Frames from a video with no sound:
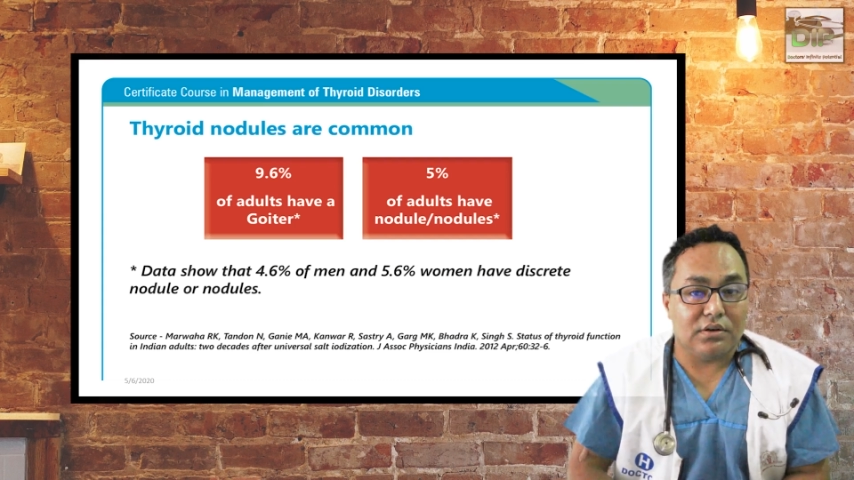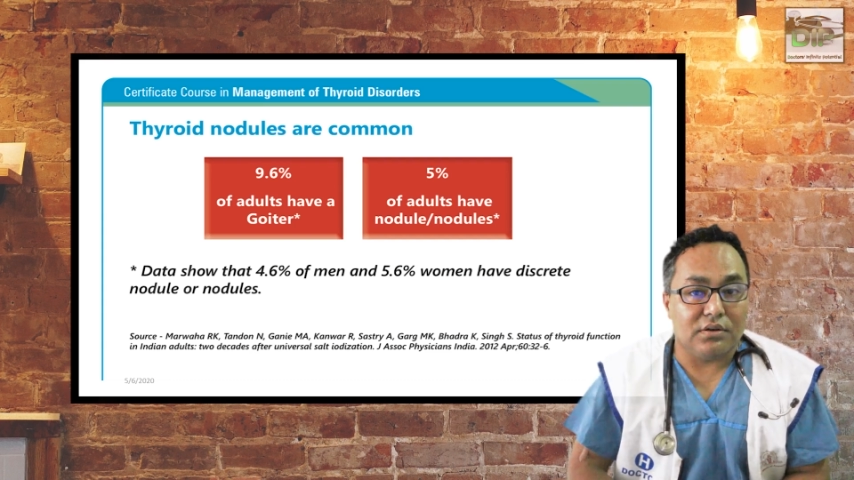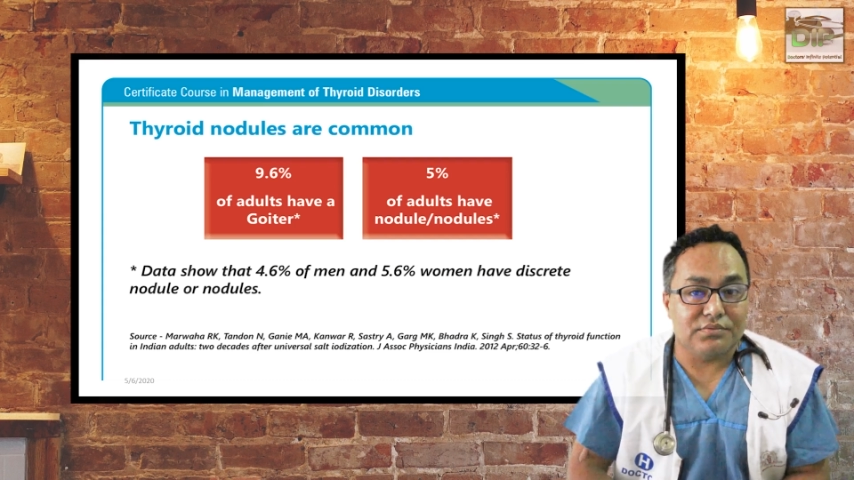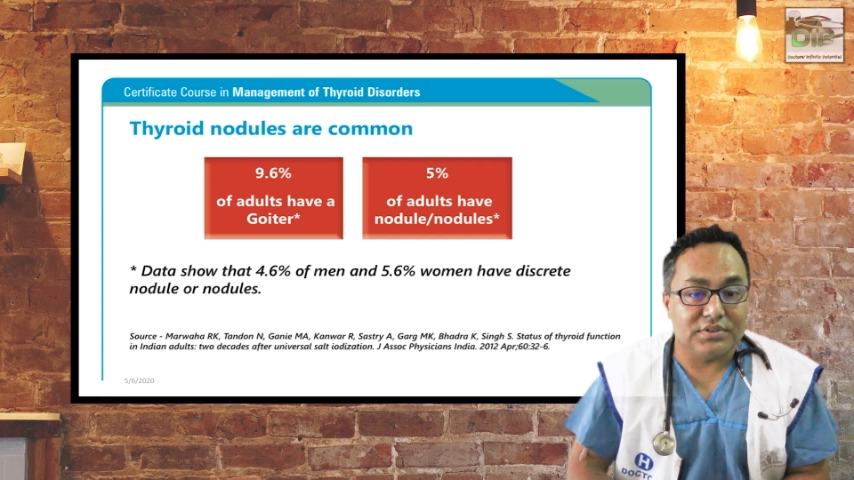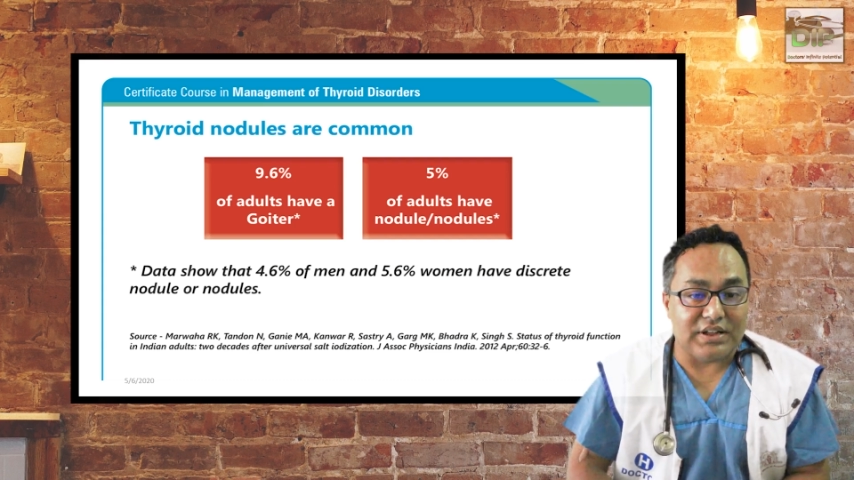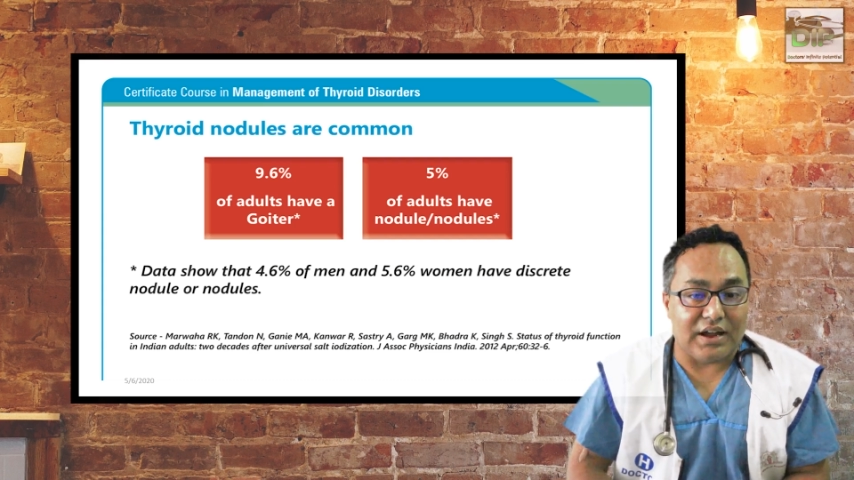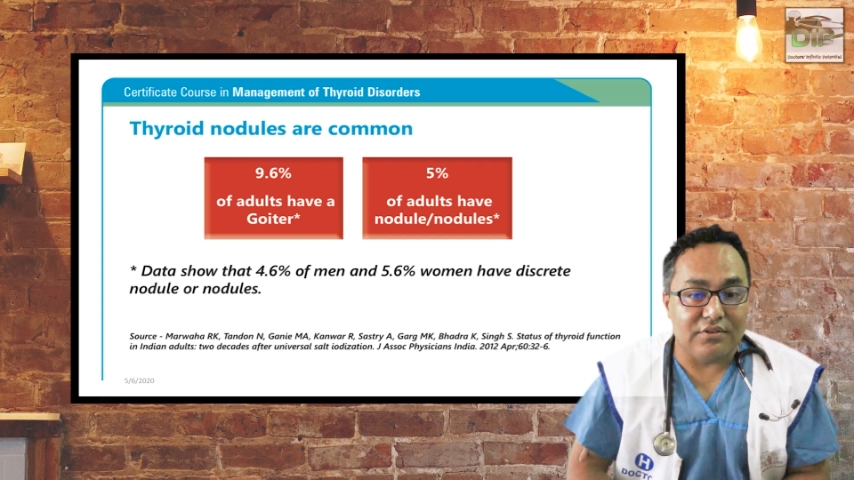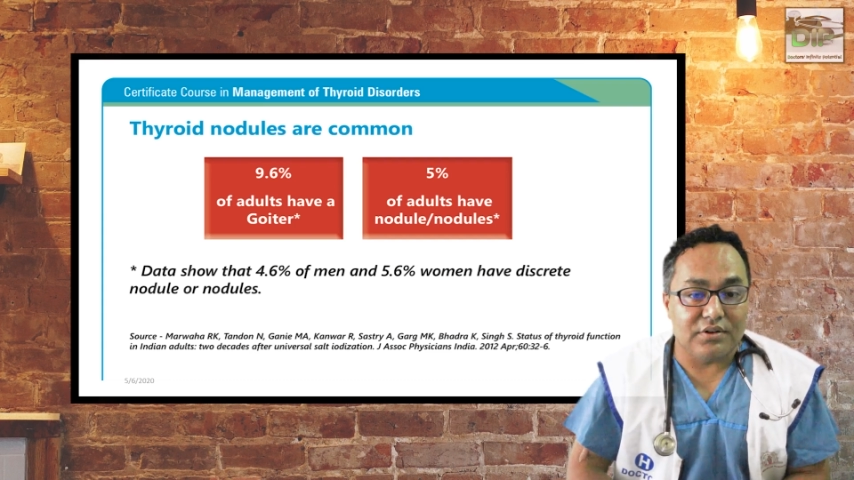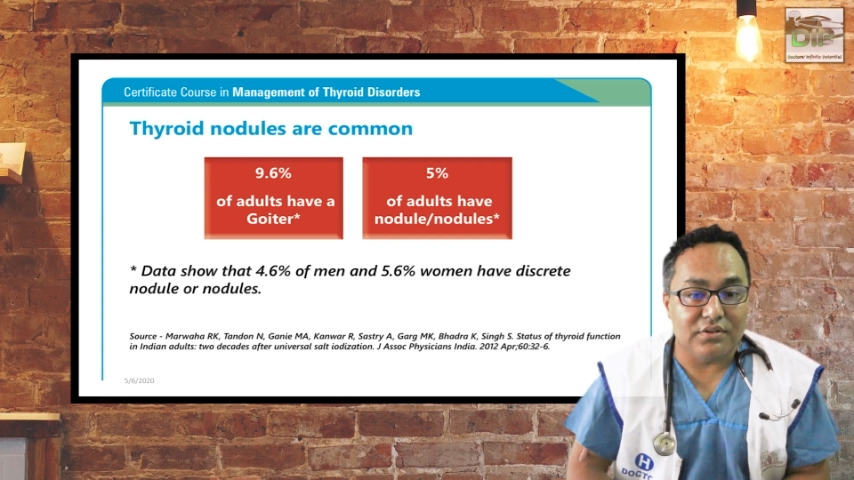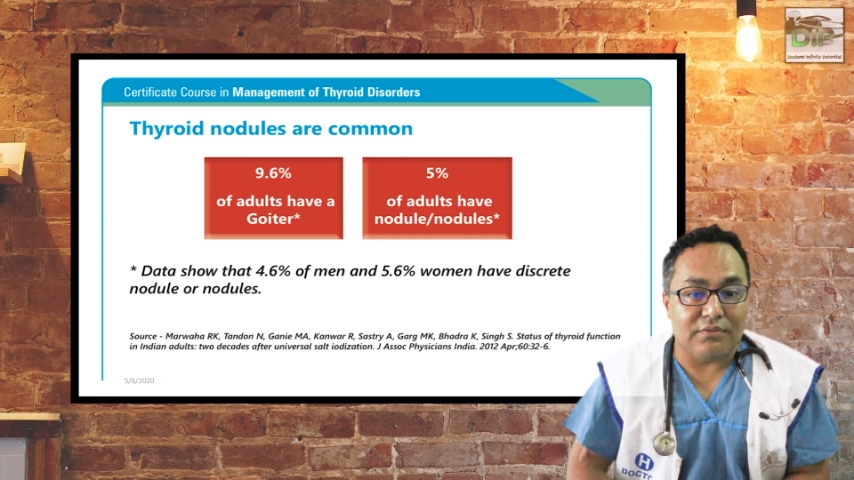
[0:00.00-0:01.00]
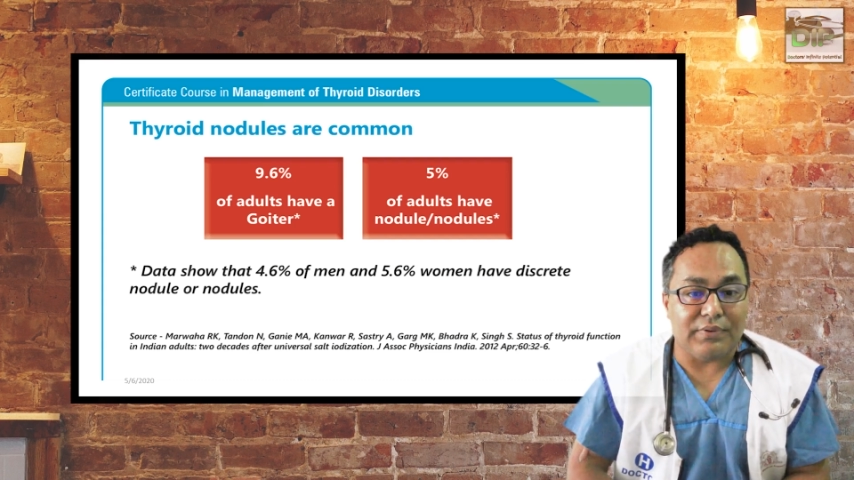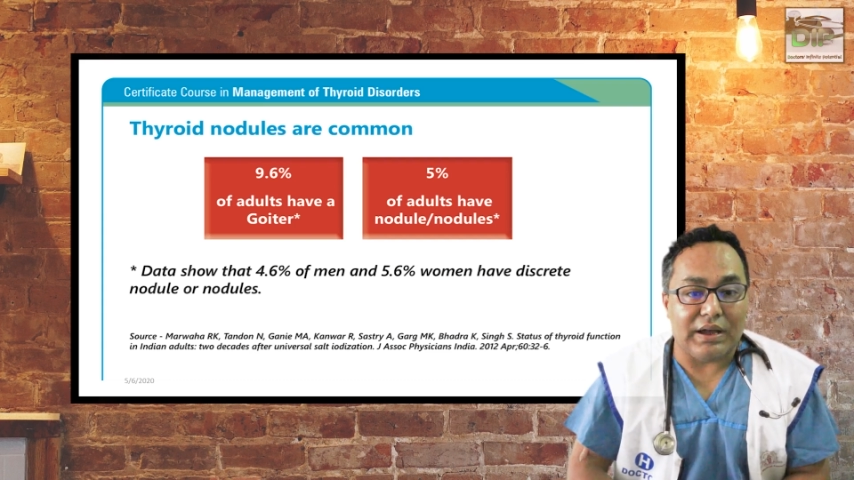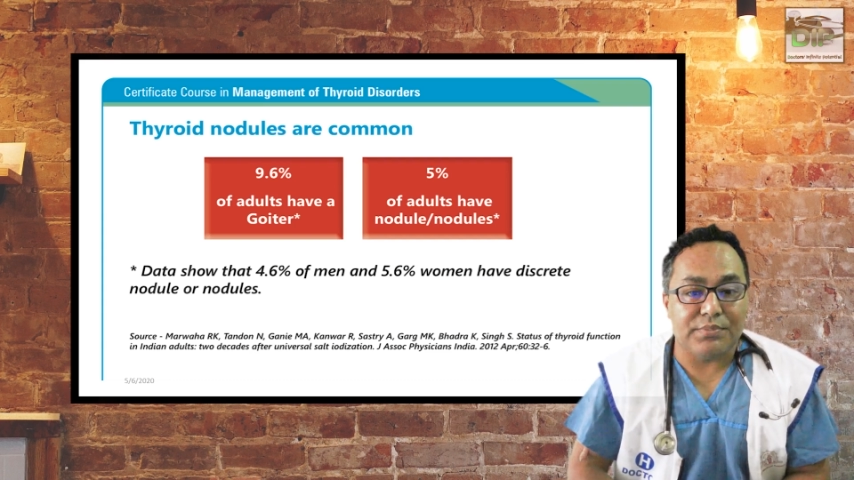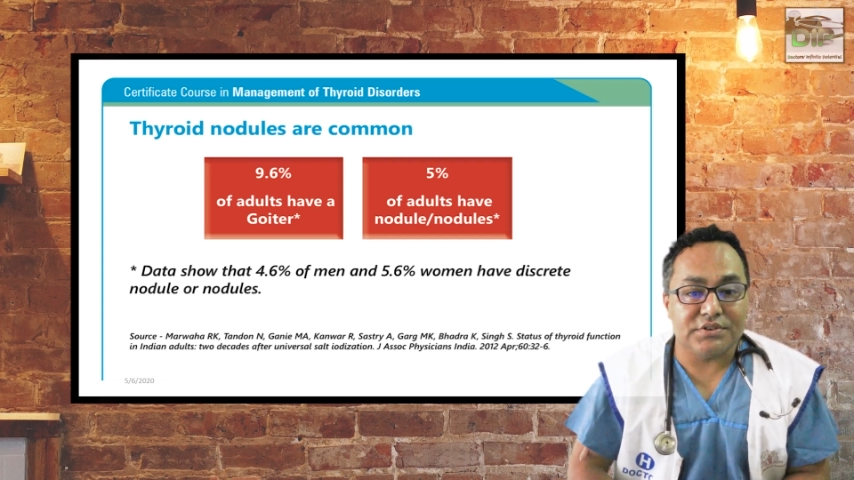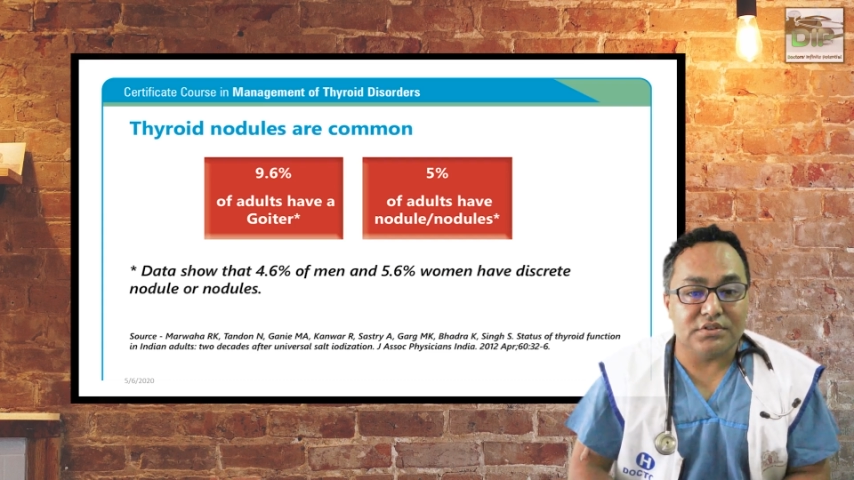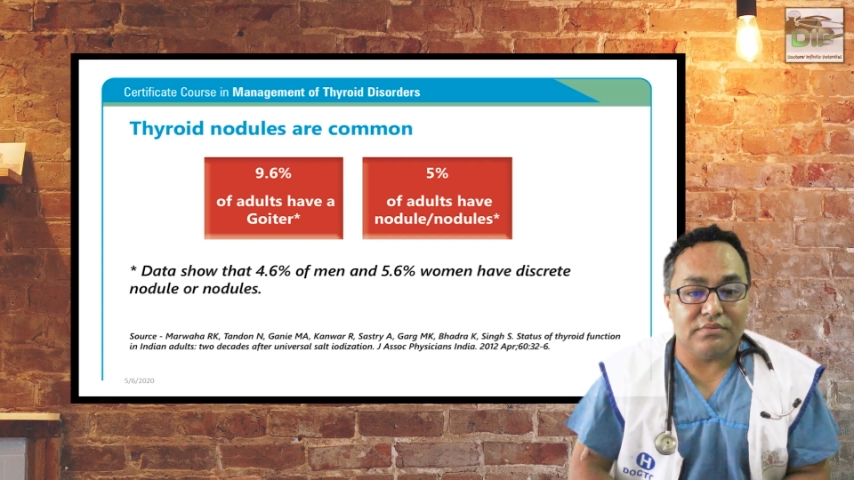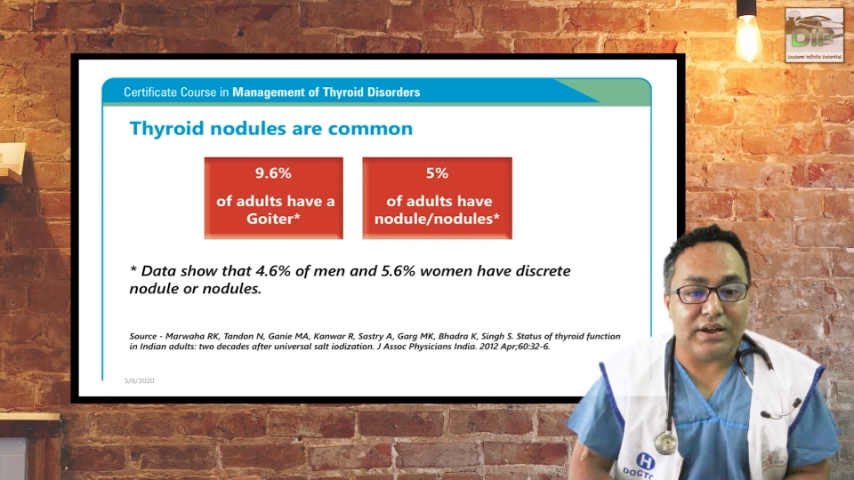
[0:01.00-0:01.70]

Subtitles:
of the thyroid nodule, or 5%